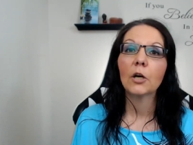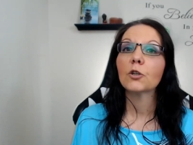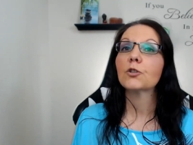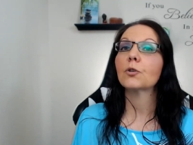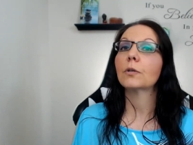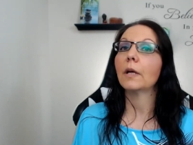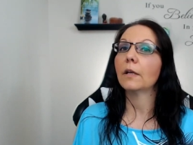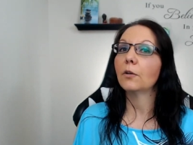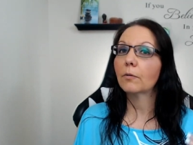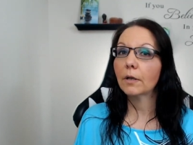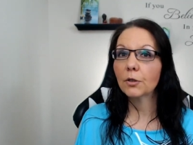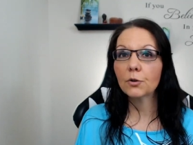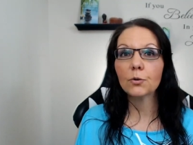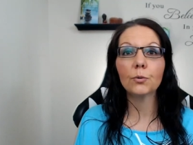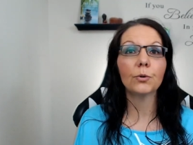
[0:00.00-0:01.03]
So then you
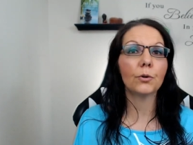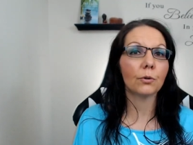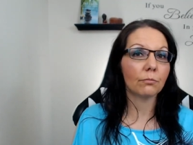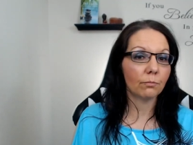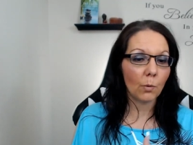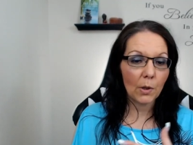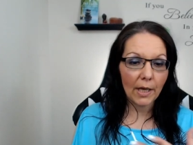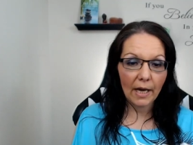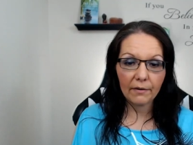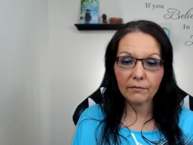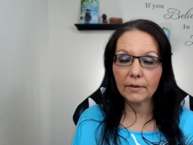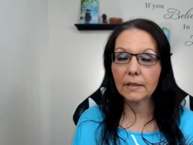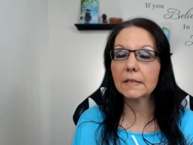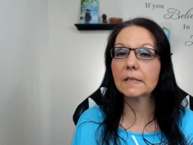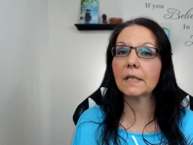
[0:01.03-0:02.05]
can do your
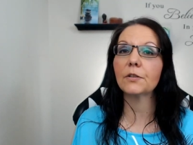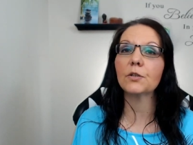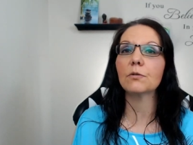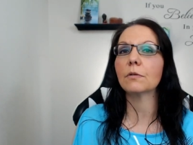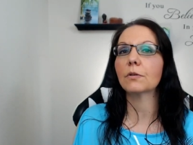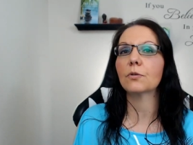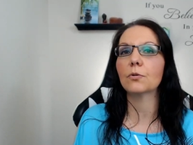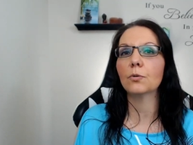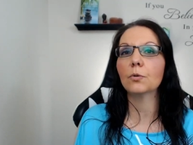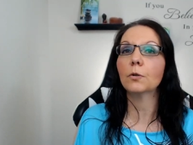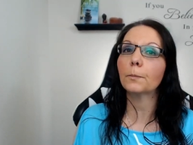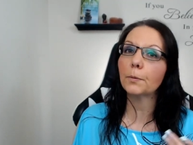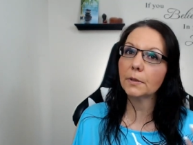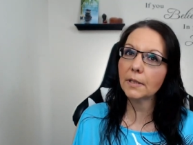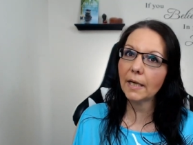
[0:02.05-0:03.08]
whatever it is that you need to do to
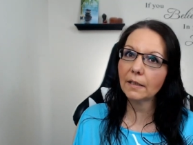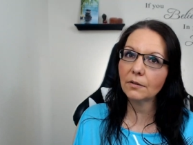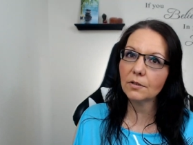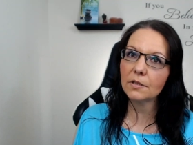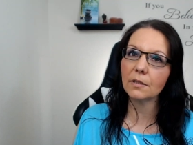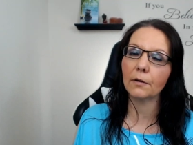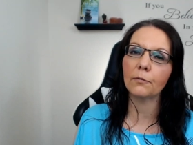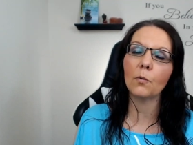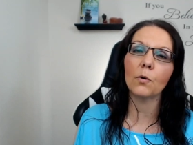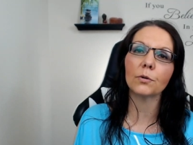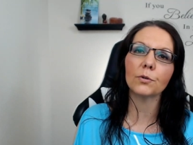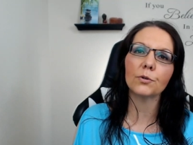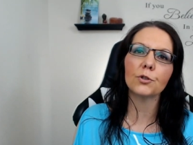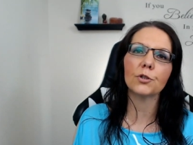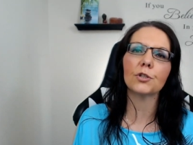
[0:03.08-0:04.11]
protect yourself or
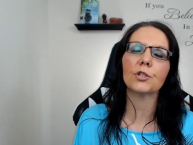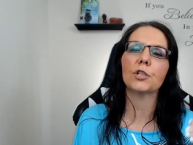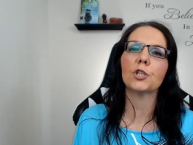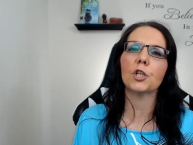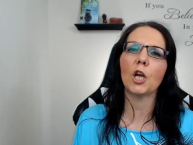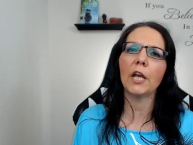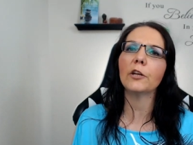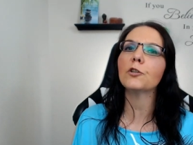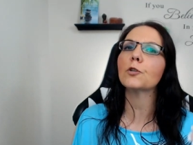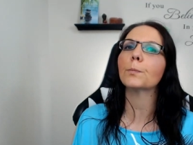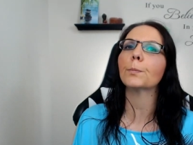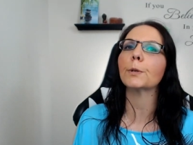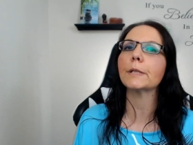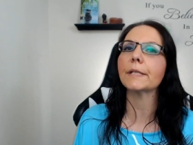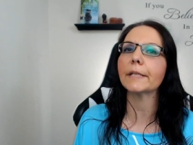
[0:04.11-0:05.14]
to just change your
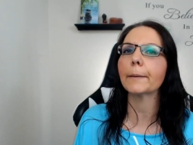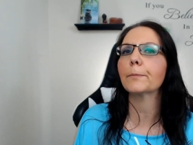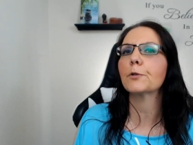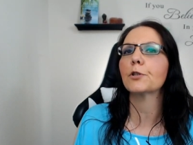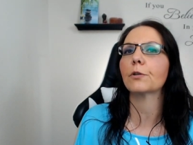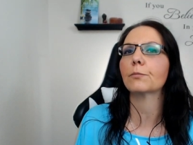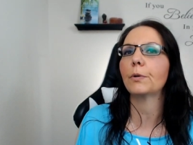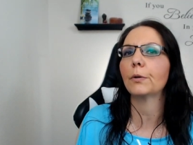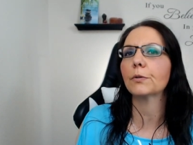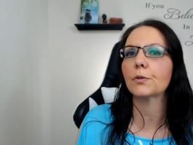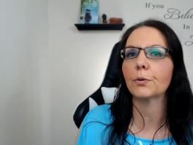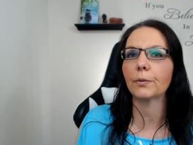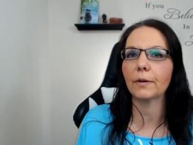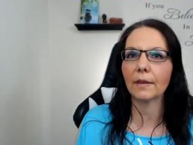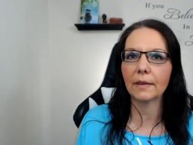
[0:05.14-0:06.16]
perception around
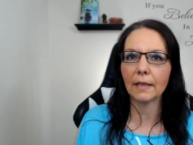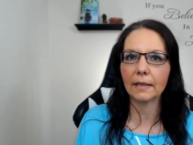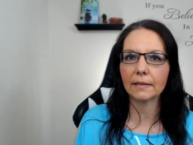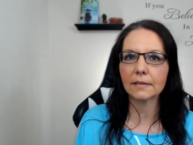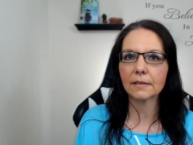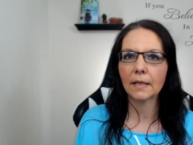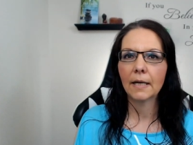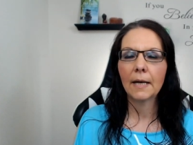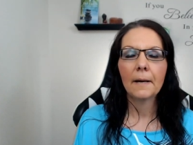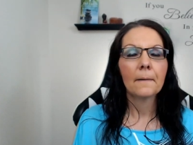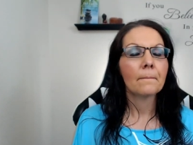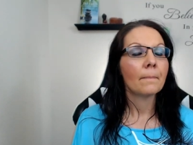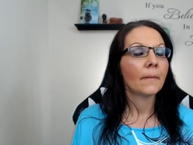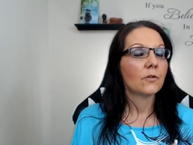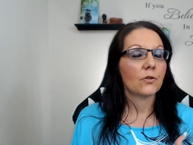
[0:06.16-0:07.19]
certain things.
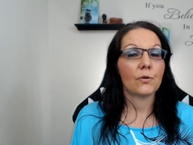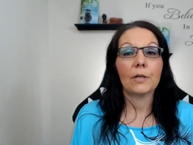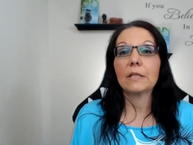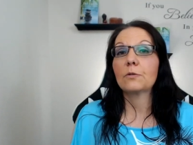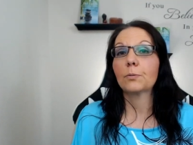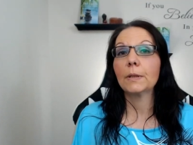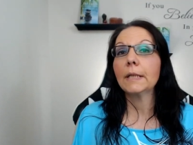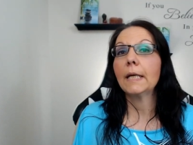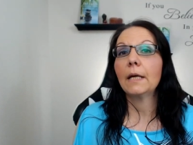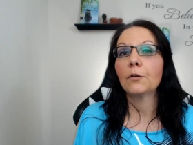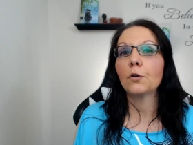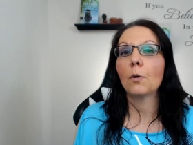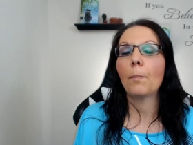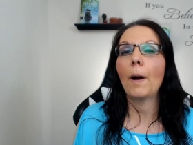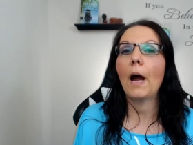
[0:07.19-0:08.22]
So it's really in
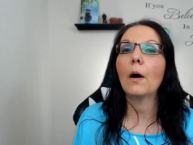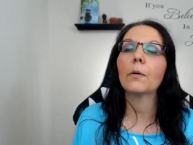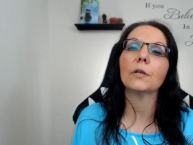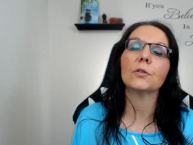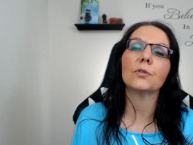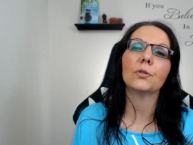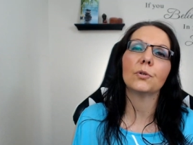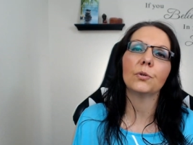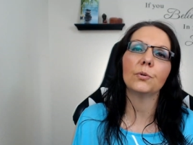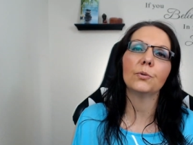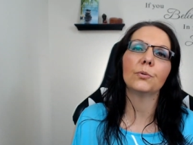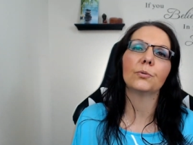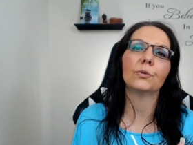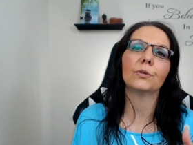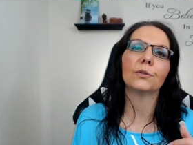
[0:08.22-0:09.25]
your power
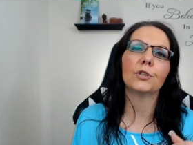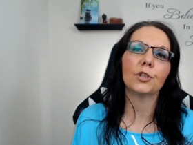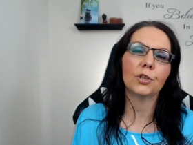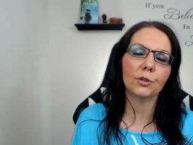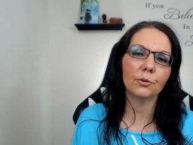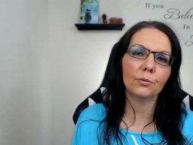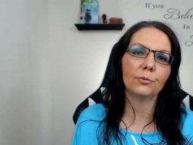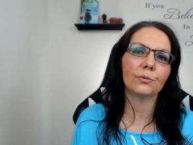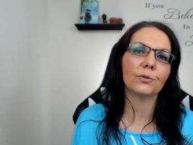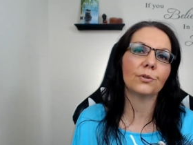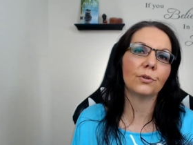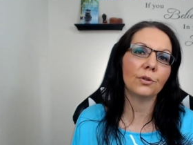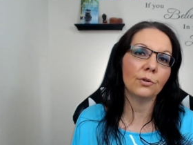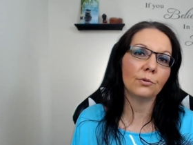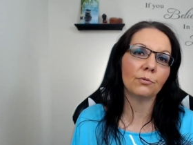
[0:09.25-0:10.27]
to choose
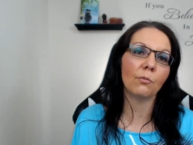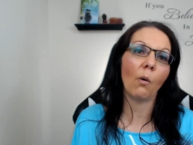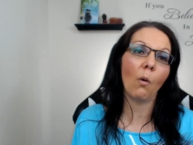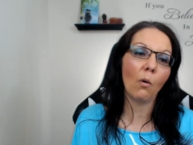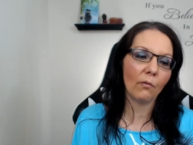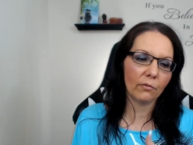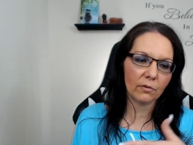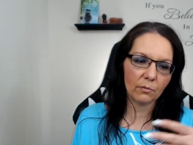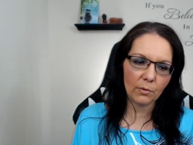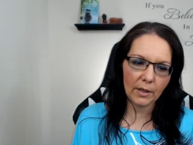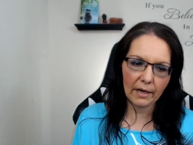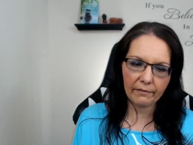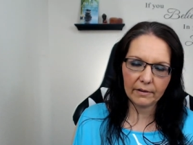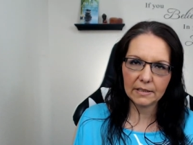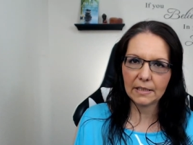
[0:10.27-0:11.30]
you over
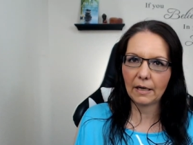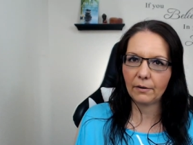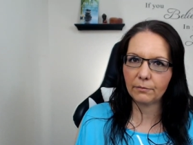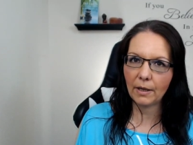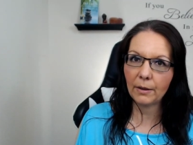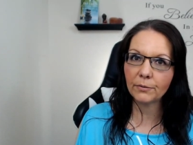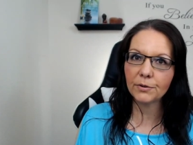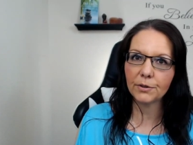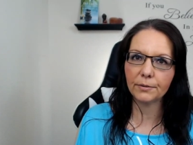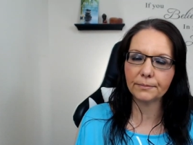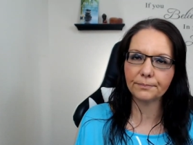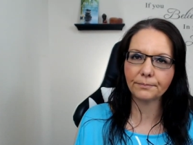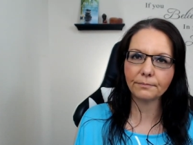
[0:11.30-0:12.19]
whatever is around you.